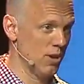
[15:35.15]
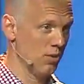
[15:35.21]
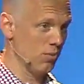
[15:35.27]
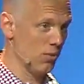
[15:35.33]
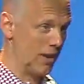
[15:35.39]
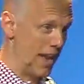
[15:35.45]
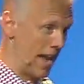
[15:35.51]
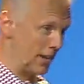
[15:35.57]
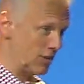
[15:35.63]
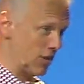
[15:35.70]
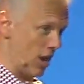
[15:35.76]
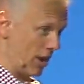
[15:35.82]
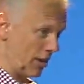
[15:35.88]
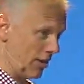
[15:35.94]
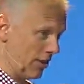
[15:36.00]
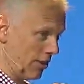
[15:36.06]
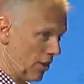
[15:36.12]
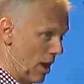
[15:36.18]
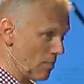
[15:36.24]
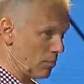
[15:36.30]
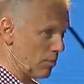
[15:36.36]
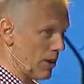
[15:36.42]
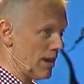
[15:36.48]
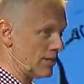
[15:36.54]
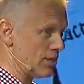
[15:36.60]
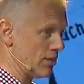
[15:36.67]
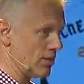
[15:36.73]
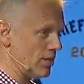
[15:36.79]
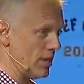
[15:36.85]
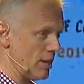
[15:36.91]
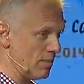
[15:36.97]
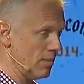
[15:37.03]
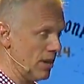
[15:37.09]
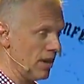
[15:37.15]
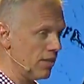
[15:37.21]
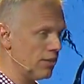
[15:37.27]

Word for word: We're now talking to their operations team.